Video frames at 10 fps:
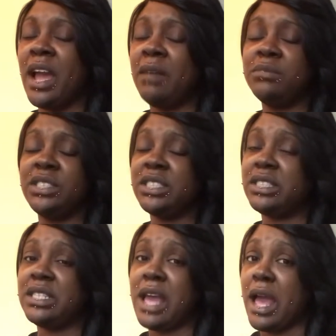I'm
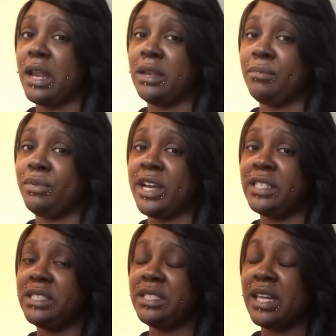just not
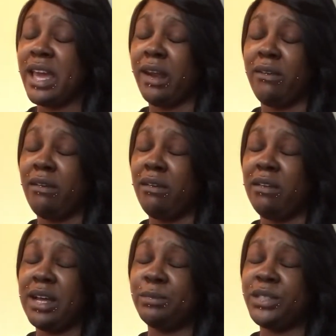impressed at
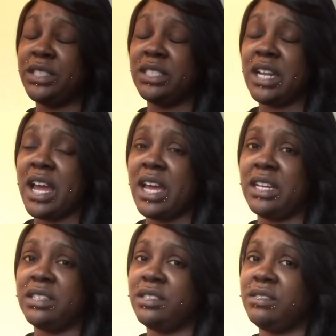all. I'm just not.